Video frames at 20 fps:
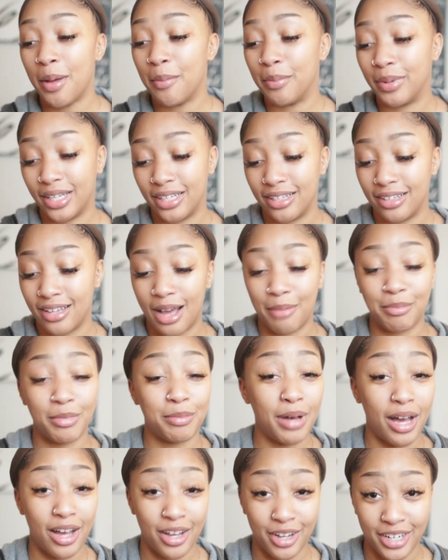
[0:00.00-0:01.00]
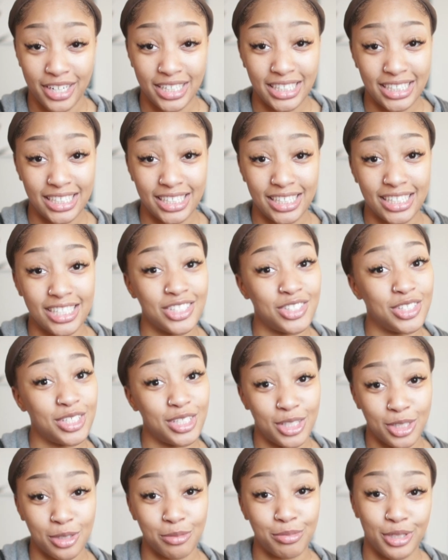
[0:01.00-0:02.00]
but I'm gonna buy her again because
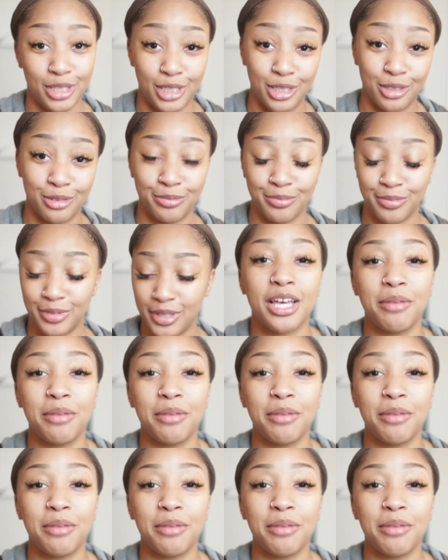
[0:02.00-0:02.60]
she's super cute.